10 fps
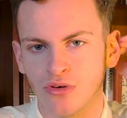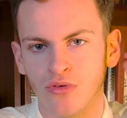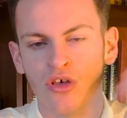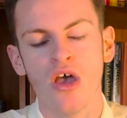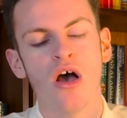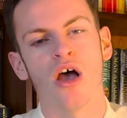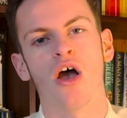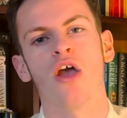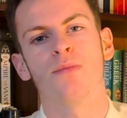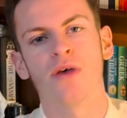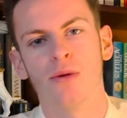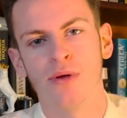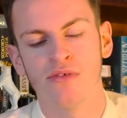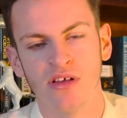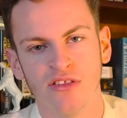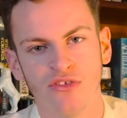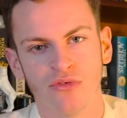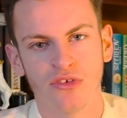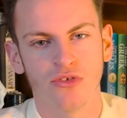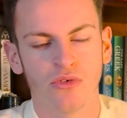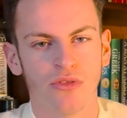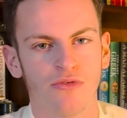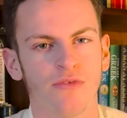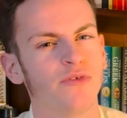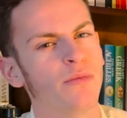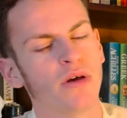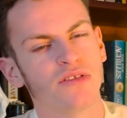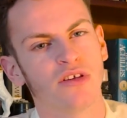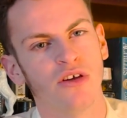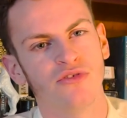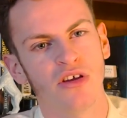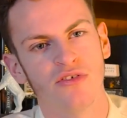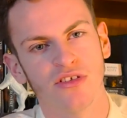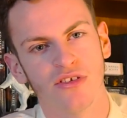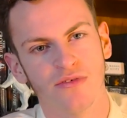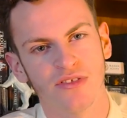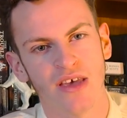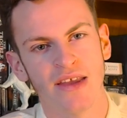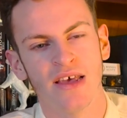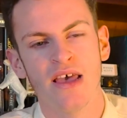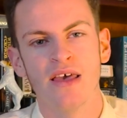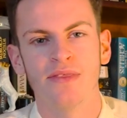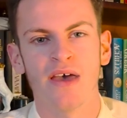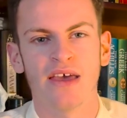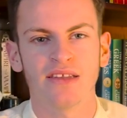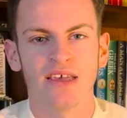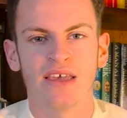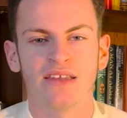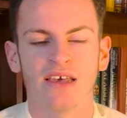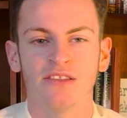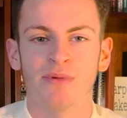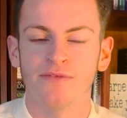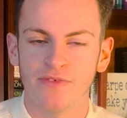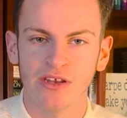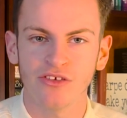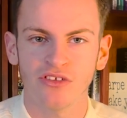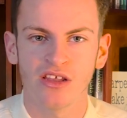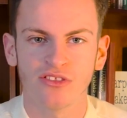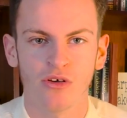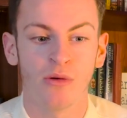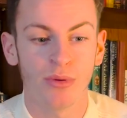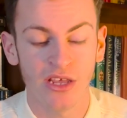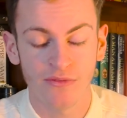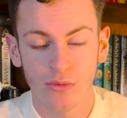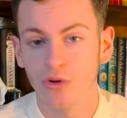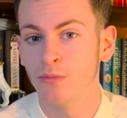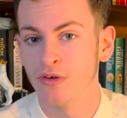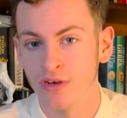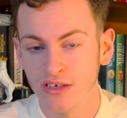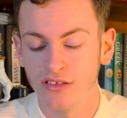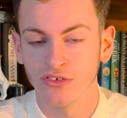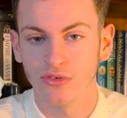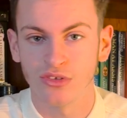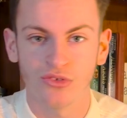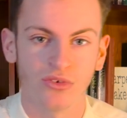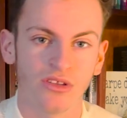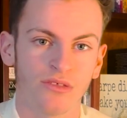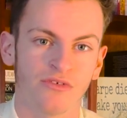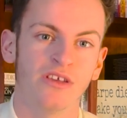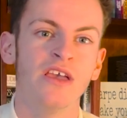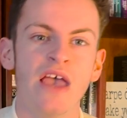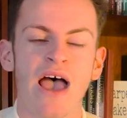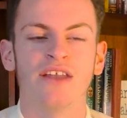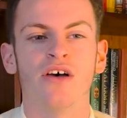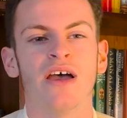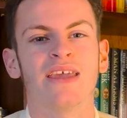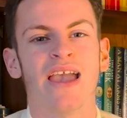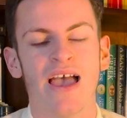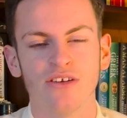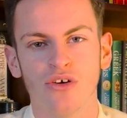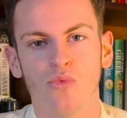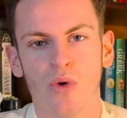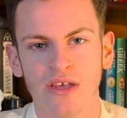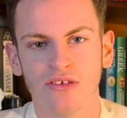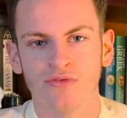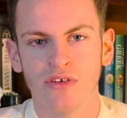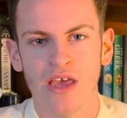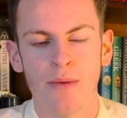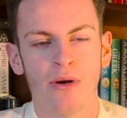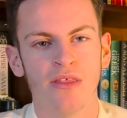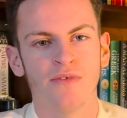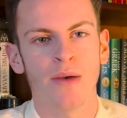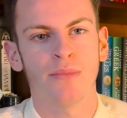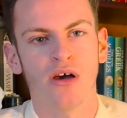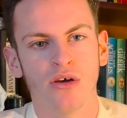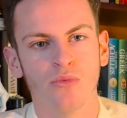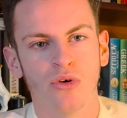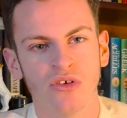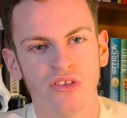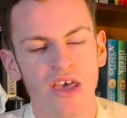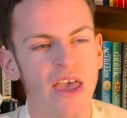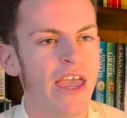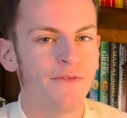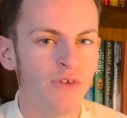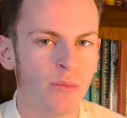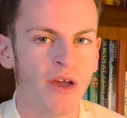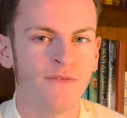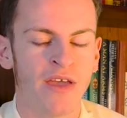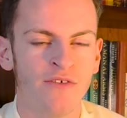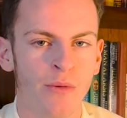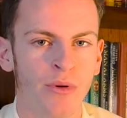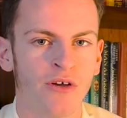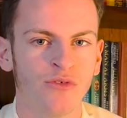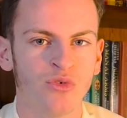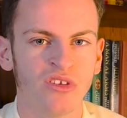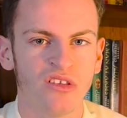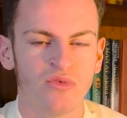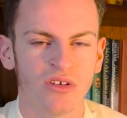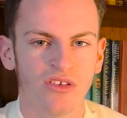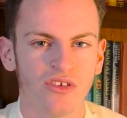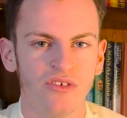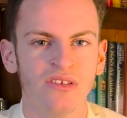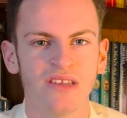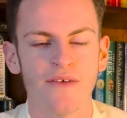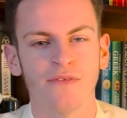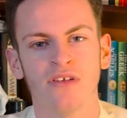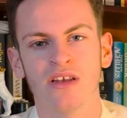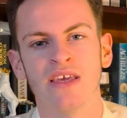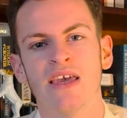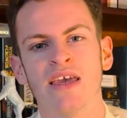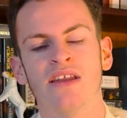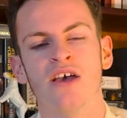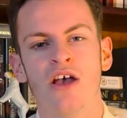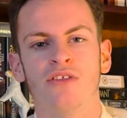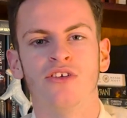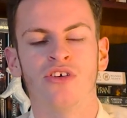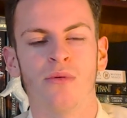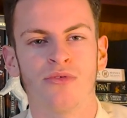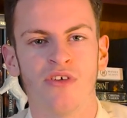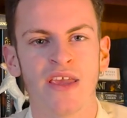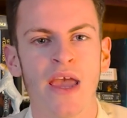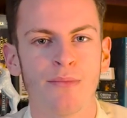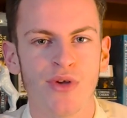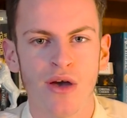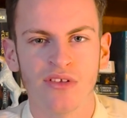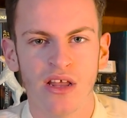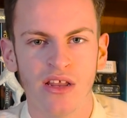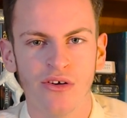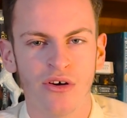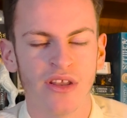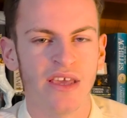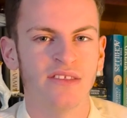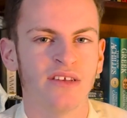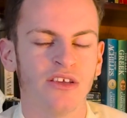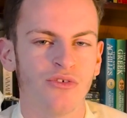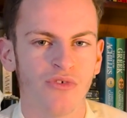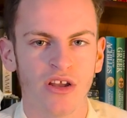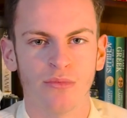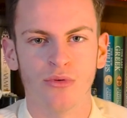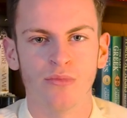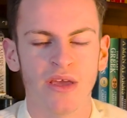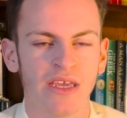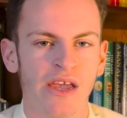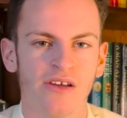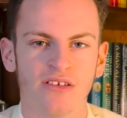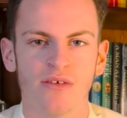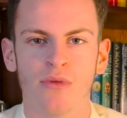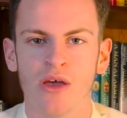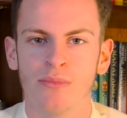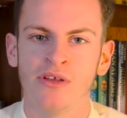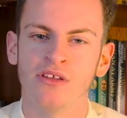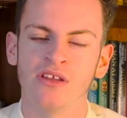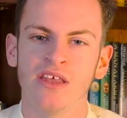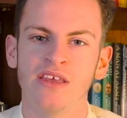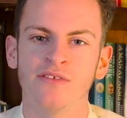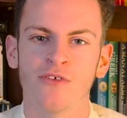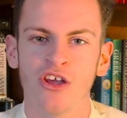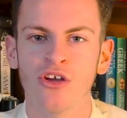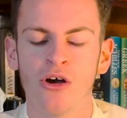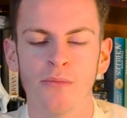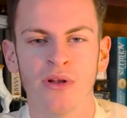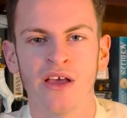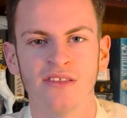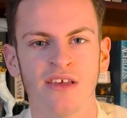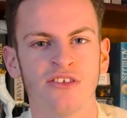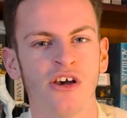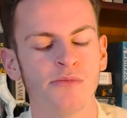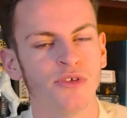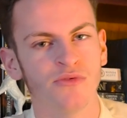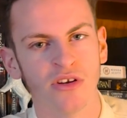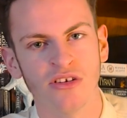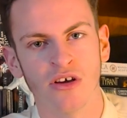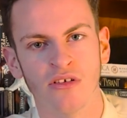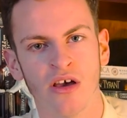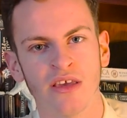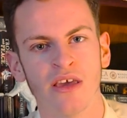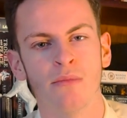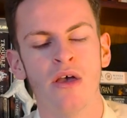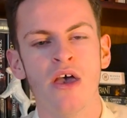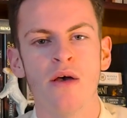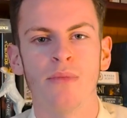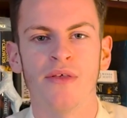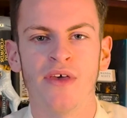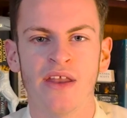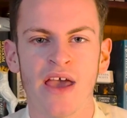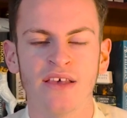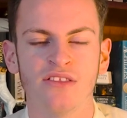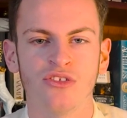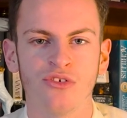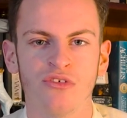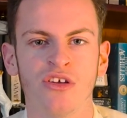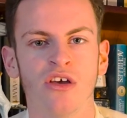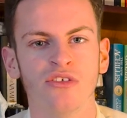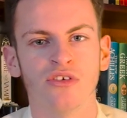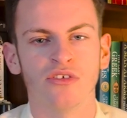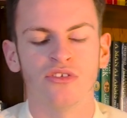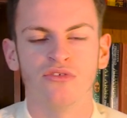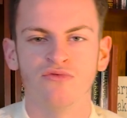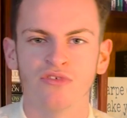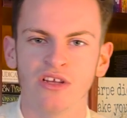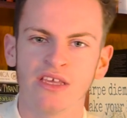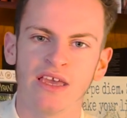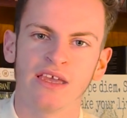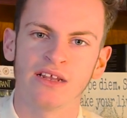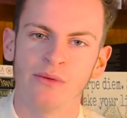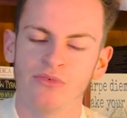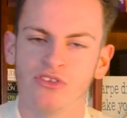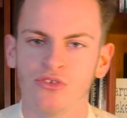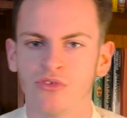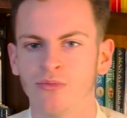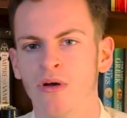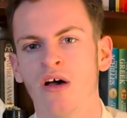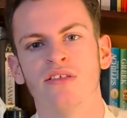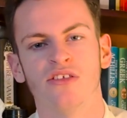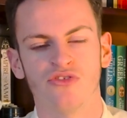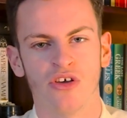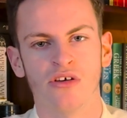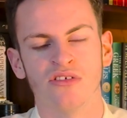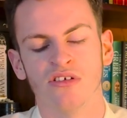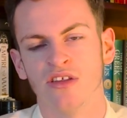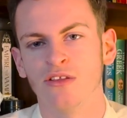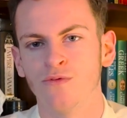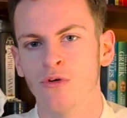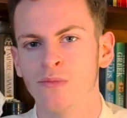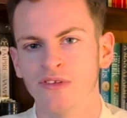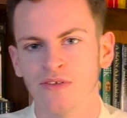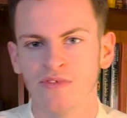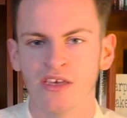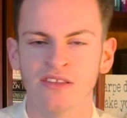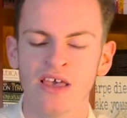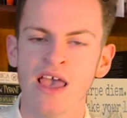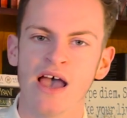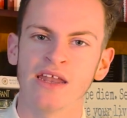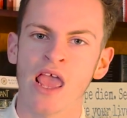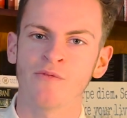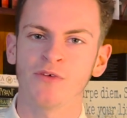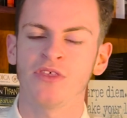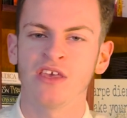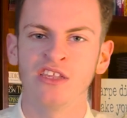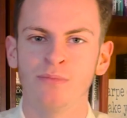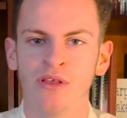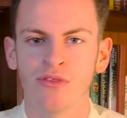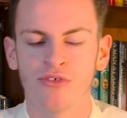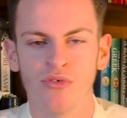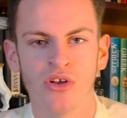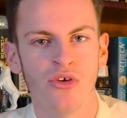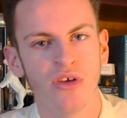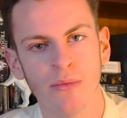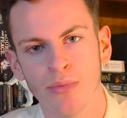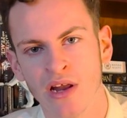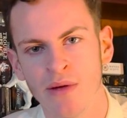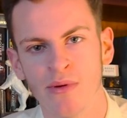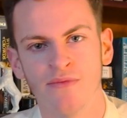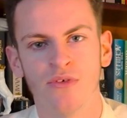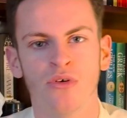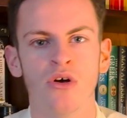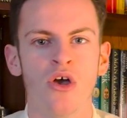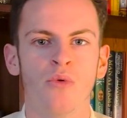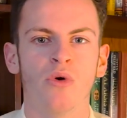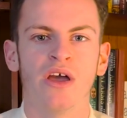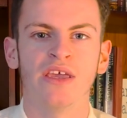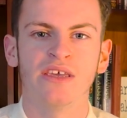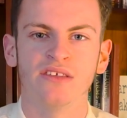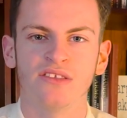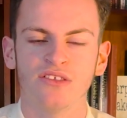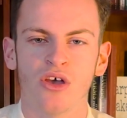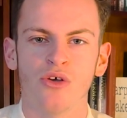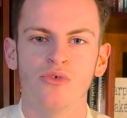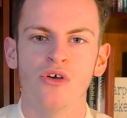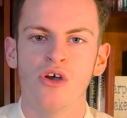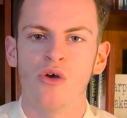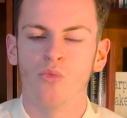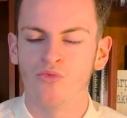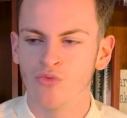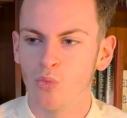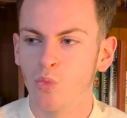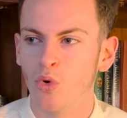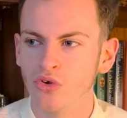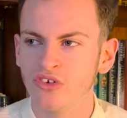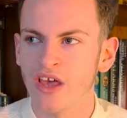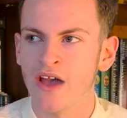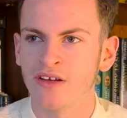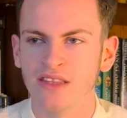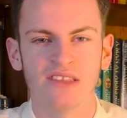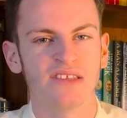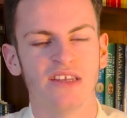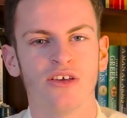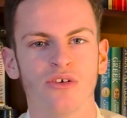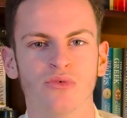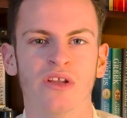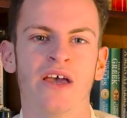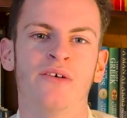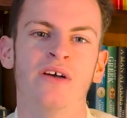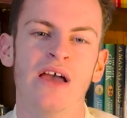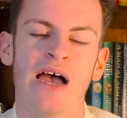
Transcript: called. I hope that will be released in 2023. A few months ago, Jay Kristoff said that it has been finished, and so I believe it will be released in 2023, and I cannot wait to read it. Empire of the Vampire was, if not my favourite book of 2022, definitely in the top 3. Gabriel de Leon is an incredible main character in my opinion. He is very complex. At times you really don't like him, but then as the story goes on, you really get a glimpse into his past, his childhood, his formative years, and everything he's been through, and who can blame him for why he is so worn down and cynical now.